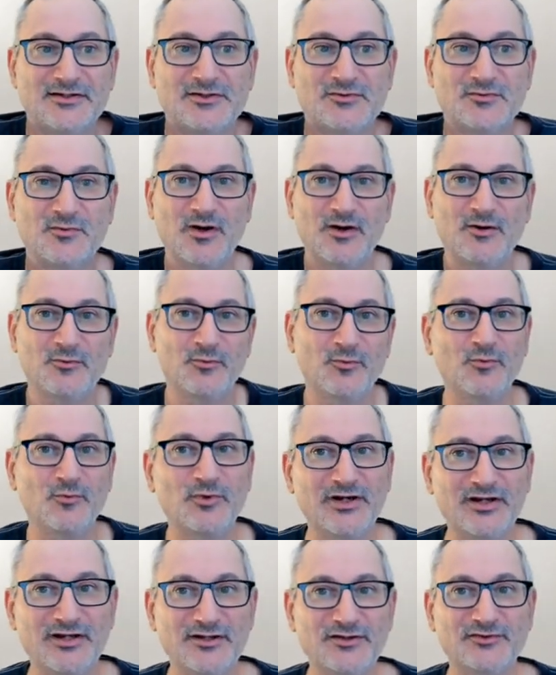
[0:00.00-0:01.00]
Well, we're going
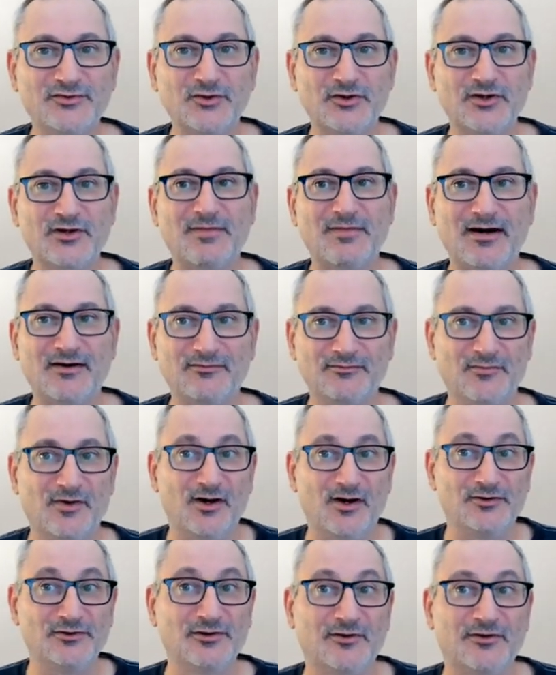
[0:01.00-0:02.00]
to talk about
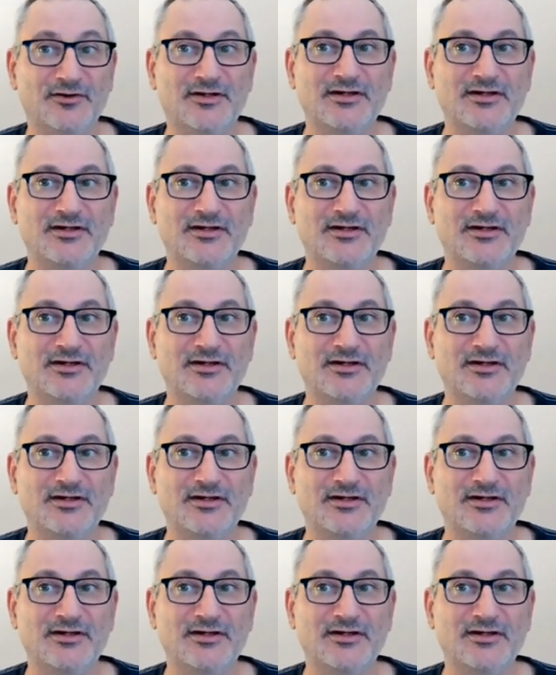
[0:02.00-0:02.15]
unlocking the